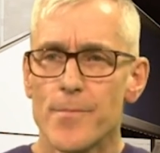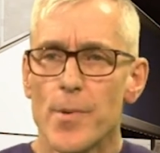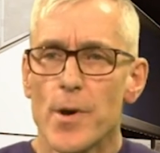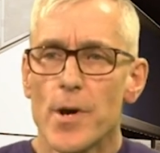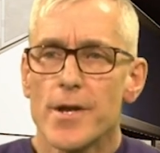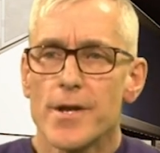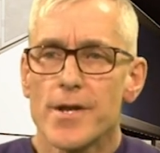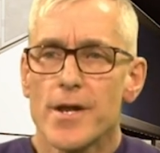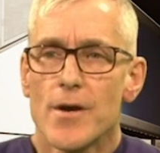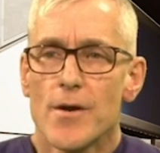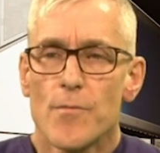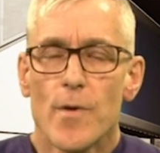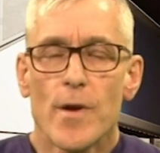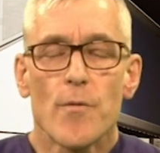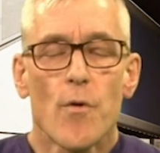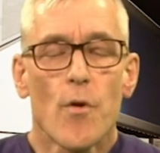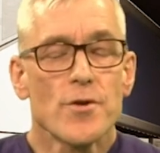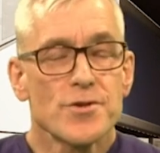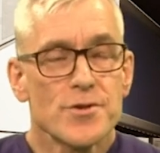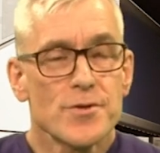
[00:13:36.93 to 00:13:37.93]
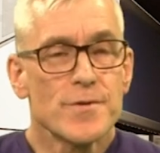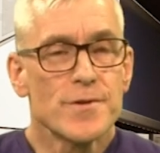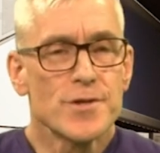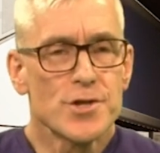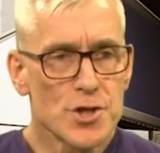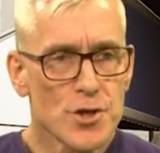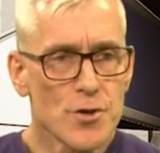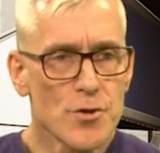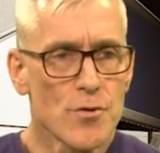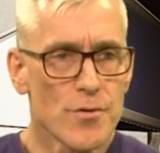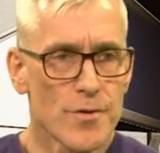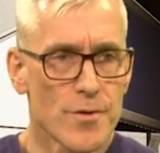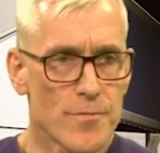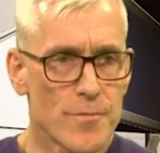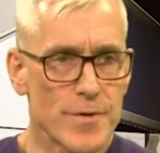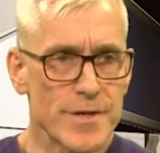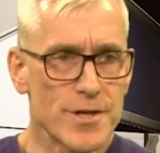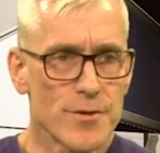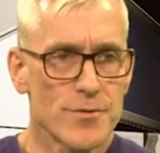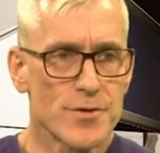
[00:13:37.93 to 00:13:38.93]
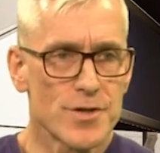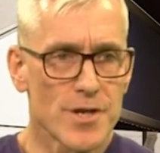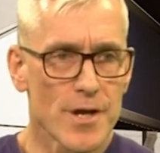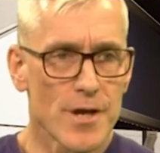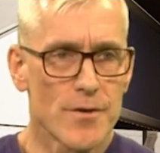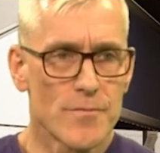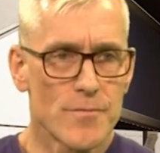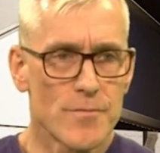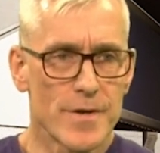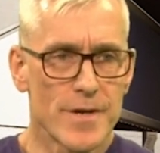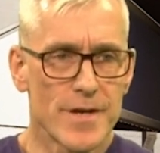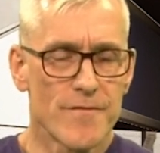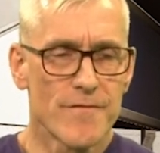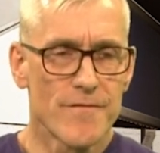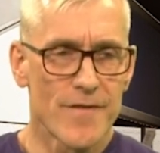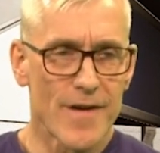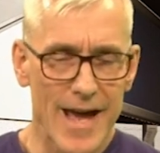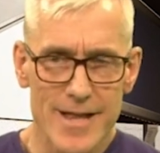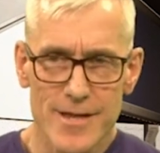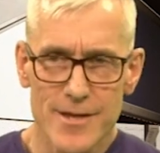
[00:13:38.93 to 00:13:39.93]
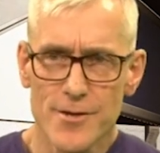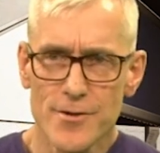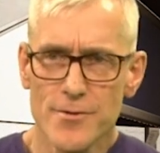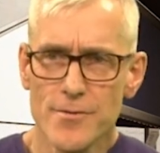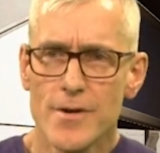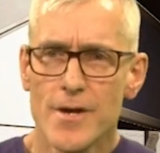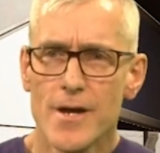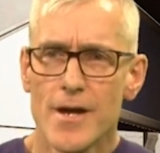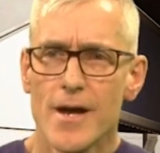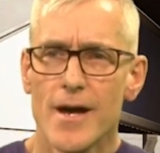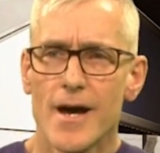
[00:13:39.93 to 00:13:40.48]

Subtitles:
But we want to ensure that we do so with value,